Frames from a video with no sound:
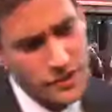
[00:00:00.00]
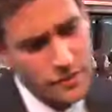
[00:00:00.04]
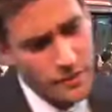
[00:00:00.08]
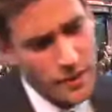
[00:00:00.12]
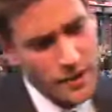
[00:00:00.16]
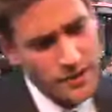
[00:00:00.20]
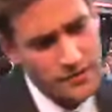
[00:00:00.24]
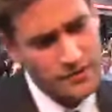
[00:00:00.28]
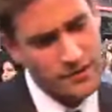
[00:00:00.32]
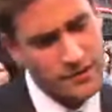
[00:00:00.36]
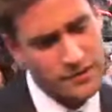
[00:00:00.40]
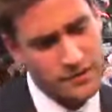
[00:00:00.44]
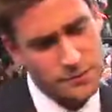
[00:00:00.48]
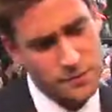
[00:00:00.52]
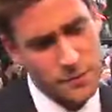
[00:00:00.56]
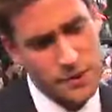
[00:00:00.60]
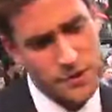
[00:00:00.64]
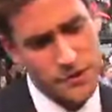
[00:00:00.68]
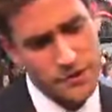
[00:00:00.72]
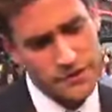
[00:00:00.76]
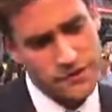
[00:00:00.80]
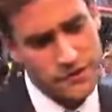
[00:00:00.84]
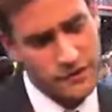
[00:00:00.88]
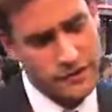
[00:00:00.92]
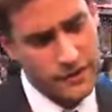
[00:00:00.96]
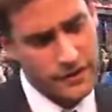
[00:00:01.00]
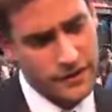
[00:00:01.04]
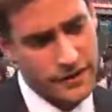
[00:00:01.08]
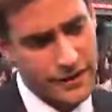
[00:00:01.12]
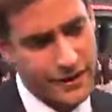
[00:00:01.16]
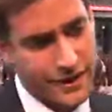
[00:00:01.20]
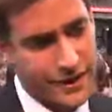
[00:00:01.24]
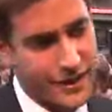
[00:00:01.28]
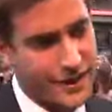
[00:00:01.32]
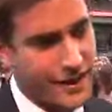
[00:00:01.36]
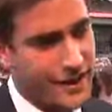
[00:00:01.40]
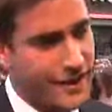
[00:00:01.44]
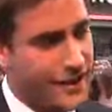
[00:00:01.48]
an amazing experience
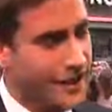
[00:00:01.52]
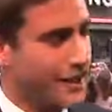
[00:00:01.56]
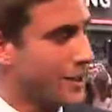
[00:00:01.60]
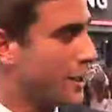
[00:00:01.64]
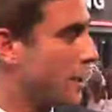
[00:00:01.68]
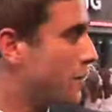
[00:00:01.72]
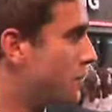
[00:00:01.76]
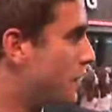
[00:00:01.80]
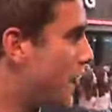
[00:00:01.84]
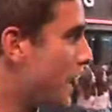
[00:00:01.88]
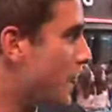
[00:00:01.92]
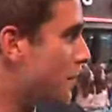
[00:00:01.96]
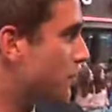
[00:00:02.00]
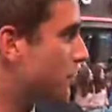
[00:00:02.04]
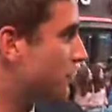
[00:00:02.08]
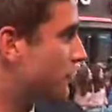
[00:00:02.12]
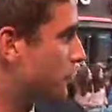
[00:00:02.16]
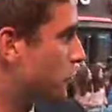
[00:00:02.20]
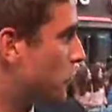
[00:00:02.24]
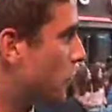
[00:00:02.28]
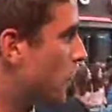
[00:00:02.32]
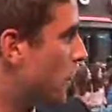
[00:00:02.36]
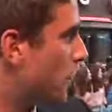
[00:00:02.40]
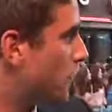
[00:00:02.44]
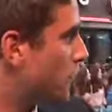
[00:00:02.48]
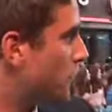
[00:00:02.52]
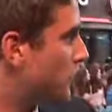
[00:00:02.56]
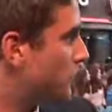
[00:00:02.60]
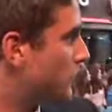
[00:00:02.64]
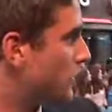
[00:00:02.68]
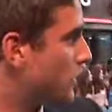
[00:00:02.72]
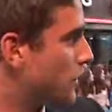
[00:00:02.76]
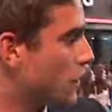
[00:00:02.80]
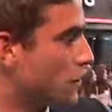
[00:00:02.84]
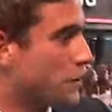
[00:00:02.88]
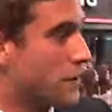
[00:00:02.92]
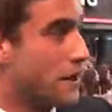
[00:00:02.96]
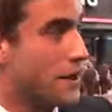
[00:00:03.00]
to, you know, be able to work with,
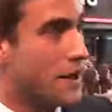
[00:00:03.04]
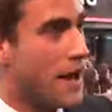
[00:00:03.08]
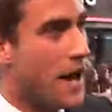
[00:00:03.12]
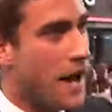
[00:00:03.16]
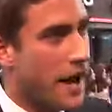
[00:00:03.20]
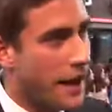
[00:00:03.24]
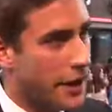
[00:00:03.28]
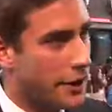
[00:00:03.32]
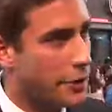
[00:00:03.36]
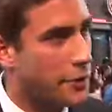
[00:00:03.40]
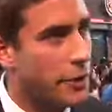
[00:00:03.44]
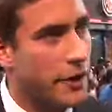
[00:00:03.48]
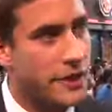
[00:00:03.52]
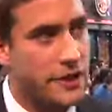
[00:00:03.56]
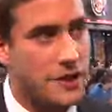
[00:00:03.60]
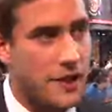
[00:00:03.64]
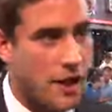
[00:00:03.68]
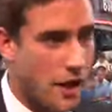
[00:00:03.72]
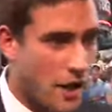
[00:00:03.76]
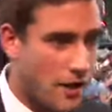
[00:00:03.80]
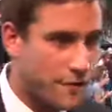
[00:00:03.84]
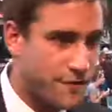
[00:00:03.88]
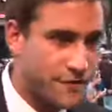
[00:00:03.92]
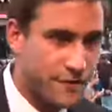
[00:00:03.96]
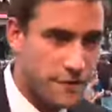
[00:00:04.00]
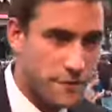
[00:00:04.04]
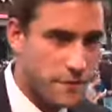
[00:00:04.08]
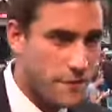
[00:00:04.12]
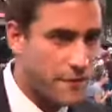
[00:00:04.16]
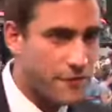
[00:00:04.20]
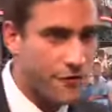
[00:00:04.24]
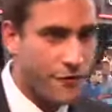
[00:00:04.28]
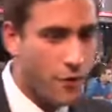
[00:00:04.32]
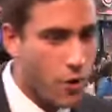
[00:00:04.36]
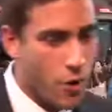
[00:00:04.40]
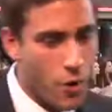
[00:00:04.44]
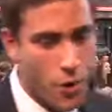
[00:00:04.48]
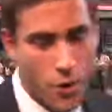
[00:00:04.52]
you know, Nanette, who I'd loved
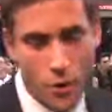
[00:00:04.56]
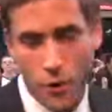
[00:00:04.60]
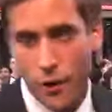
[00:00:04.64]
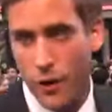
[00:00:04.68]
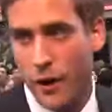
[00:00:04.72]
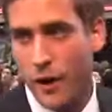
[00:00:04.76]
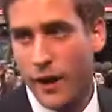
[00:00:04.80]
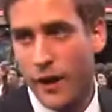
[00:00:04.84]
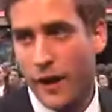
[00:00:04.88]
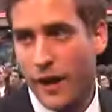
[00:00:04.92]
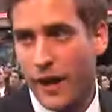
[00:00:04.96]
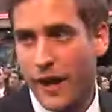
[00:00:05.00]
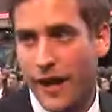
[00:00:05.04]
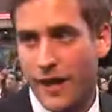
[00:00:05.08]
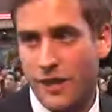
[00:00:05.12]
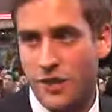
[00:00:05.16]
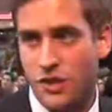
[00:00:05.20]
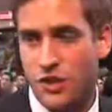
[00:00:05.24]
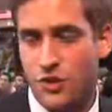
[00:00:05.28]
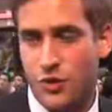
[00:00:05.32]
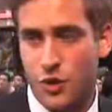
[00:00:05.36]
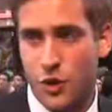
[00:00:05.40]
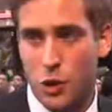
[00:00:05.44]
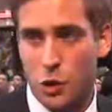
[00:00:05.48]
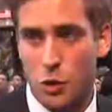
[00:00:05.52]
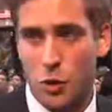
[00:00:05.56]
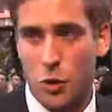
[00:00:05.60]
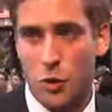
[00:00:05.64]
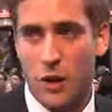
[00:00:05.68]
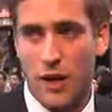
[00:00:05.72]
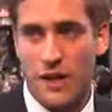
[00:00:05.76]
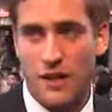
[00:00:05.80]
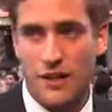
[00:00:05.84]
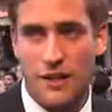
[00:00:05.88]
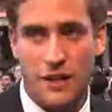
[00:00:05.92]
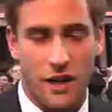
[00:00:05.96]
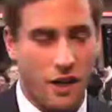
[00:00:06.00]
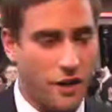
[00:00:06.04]
before, and Drew, who
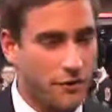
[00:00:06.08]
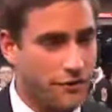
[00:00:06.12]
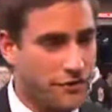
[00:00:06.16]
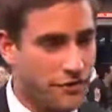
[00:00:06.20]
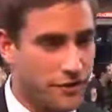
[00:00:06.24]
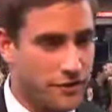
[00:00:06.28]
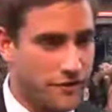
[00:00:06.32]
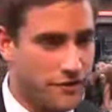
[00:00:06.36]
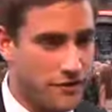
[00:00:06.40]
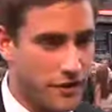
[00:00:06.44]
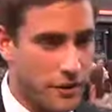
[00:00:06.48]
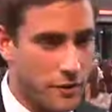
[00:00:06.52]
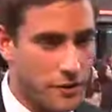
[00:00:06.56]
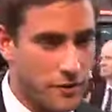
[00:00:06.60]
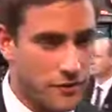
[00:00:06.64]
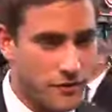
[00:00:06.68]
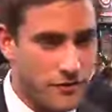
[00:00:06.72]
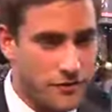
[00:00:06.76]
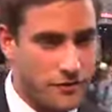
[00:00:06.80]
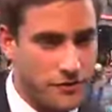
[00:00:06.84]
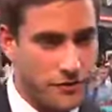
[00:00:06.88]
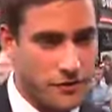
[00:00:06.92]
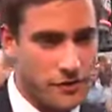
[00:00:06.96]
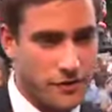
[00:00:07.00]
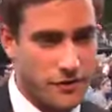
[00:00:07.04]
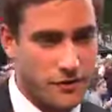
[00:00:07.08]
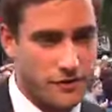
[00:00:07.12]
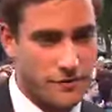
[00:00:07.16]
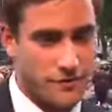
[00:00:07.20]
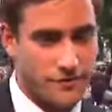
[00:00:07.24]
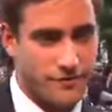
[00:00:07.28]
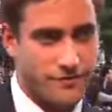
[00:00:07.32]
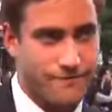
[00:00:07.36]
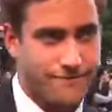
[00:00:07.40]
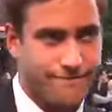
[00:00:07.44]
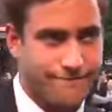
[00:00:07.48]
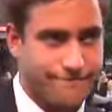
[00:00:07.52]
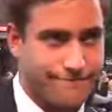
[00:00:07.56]
I'd loved since I was
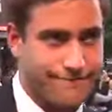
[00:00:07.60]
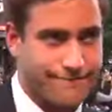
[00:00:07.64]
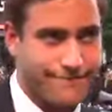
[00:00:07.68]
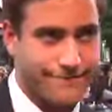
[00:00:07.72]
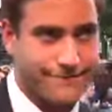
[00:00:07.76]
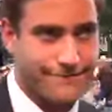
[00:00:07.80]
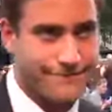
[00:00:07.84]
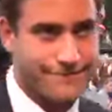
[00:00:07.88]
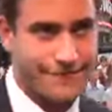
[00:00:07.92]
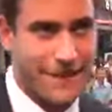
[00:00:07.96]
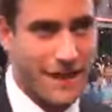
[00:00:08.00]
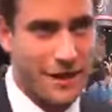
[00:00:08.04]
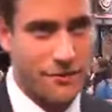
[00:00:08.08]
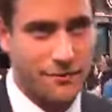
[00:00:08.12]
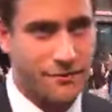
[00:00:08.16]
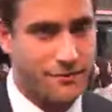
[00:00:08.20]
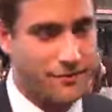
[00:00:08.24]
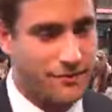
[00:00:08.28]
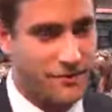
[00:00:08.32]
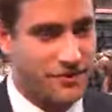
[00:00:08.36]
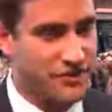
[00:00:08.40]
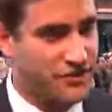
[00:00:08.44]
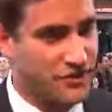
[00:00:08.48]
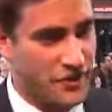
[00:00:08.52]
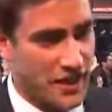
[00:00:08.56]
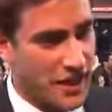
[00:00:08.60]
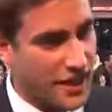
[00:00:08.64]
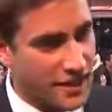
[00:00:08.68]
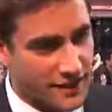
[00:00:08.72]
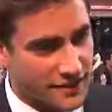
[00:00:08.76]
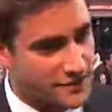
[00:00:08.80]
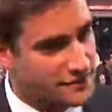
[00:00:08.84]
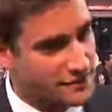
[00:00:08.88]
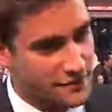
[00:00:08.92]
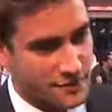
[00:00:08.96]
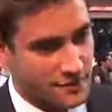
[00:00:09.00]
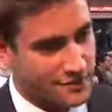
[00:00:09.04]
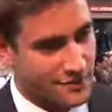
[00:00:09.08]
about
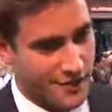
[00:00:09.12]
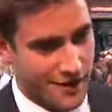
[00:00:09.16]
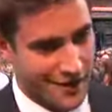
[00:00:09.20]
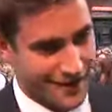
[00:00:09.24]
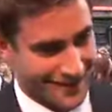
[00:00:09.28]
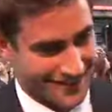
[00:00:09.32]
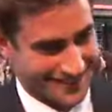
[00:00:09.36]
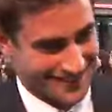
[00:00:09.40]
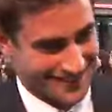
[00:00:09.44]
six or something.